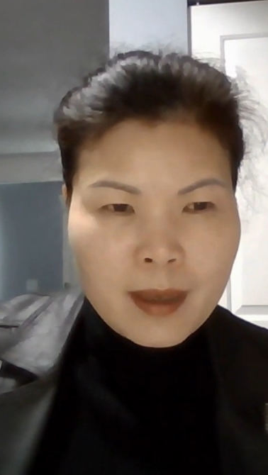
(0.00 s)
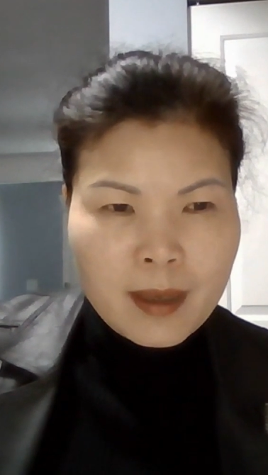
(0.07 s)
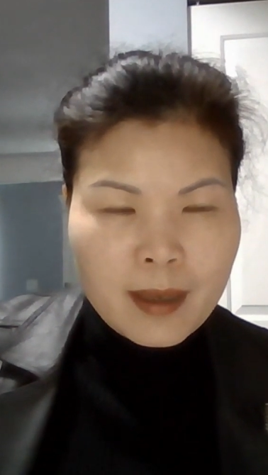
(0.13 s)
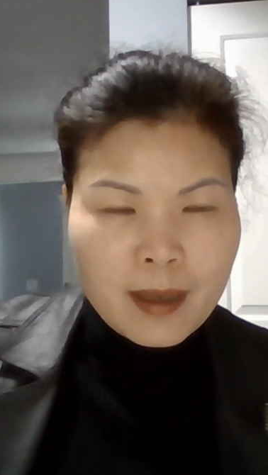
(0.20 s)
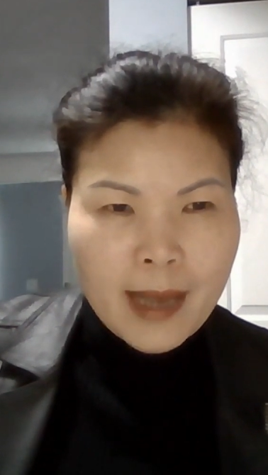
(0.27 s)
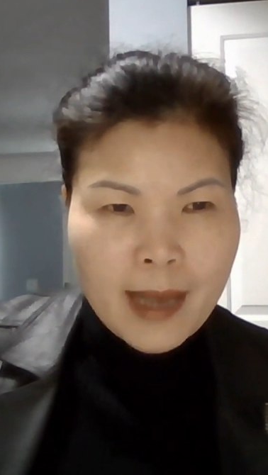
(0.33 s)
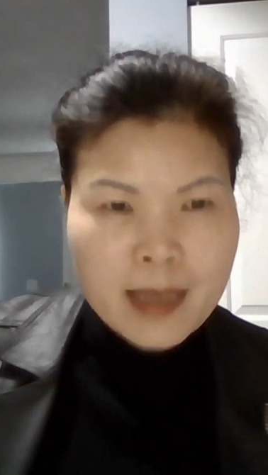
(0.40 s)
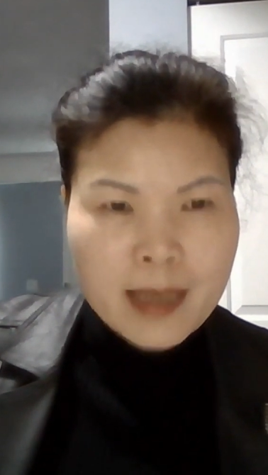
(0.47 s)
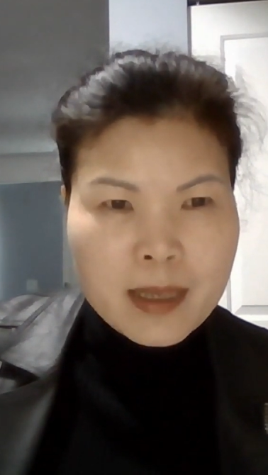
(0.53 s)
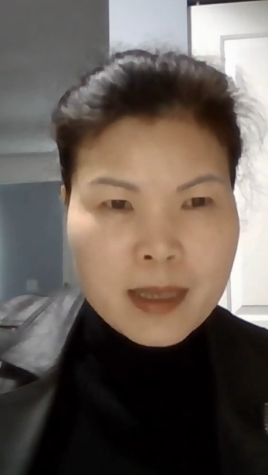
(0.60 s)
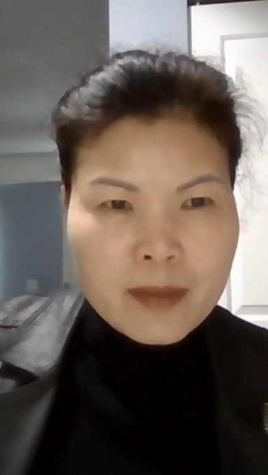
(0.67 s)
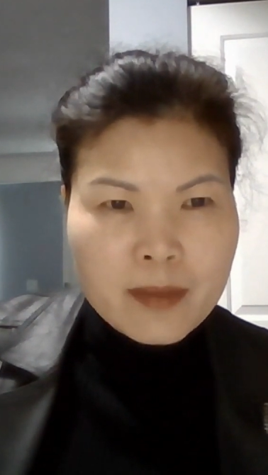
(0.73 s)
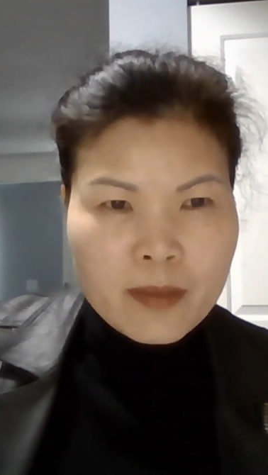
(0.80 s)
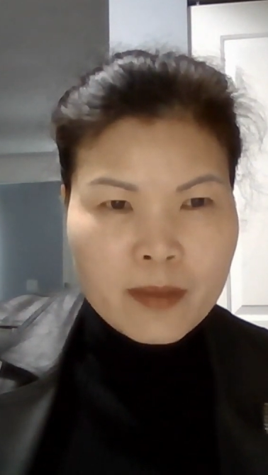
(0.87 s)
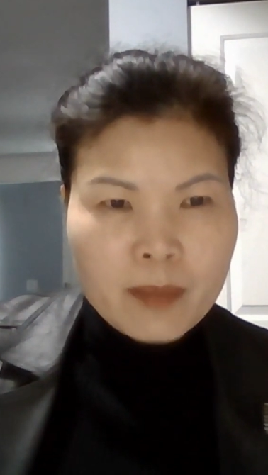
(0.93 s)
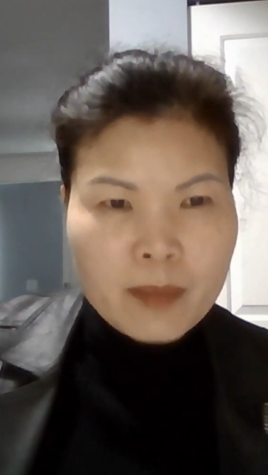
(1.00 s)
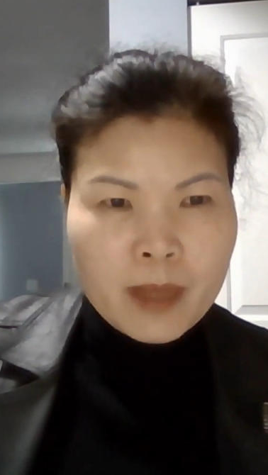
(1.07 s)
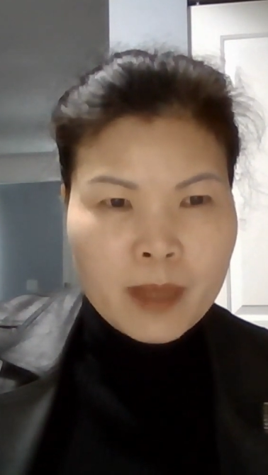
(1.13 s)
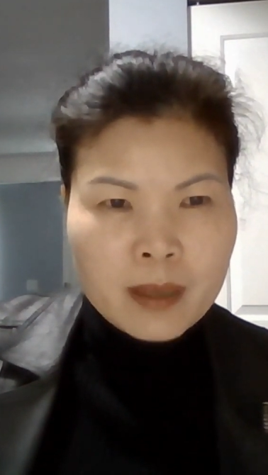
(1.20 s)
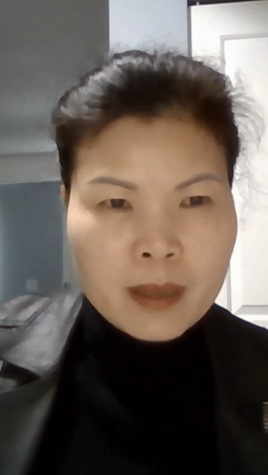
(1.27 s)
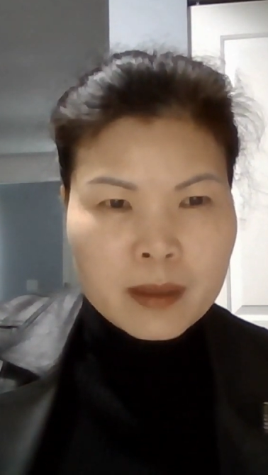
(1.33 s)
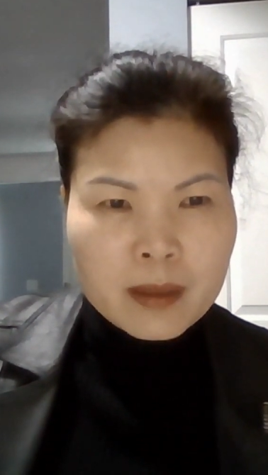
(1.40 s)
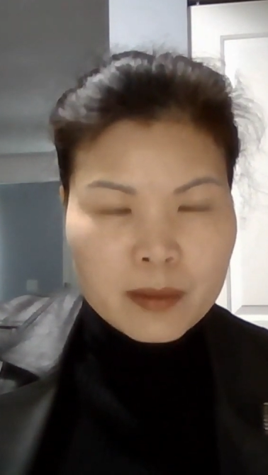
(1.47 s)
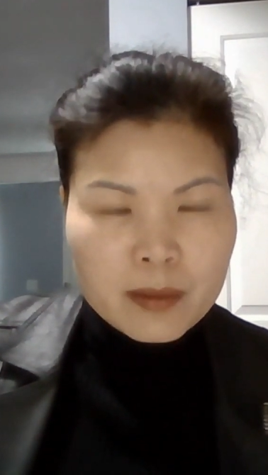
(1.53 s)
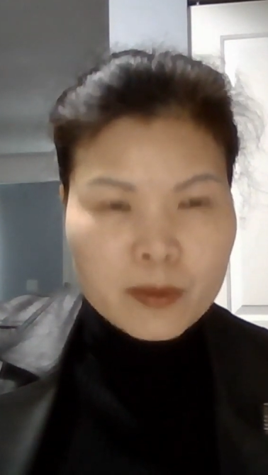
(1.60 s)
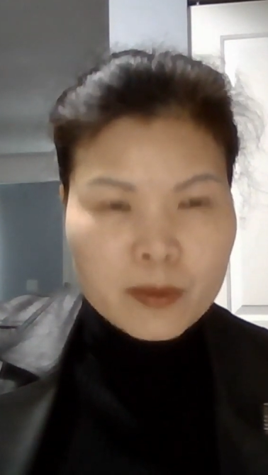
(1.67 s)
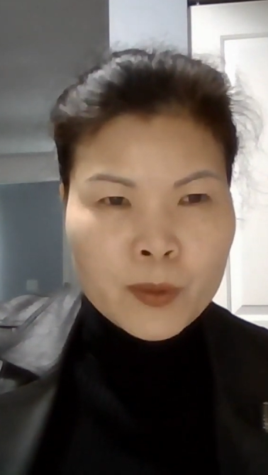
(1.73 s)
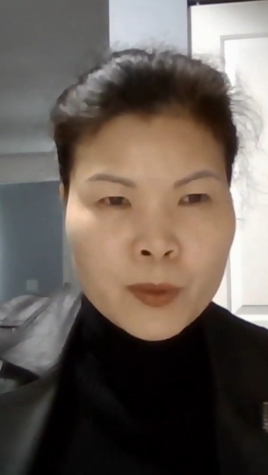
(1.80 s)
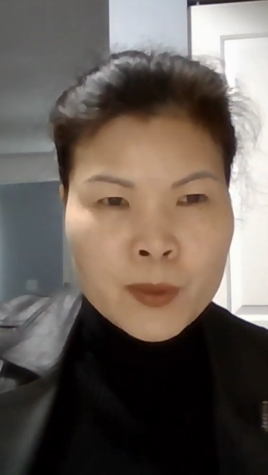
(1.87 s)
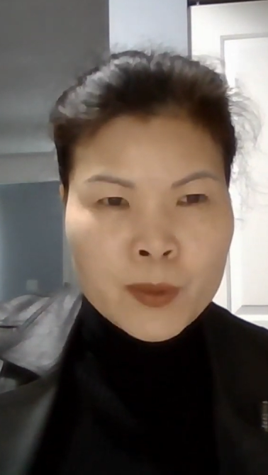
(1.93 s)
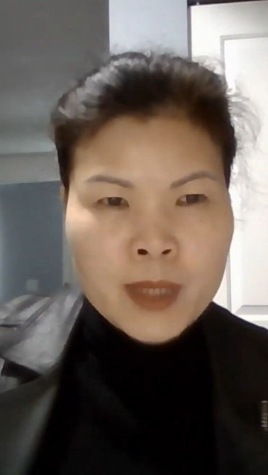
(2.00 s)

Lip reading: anti-flipping rules.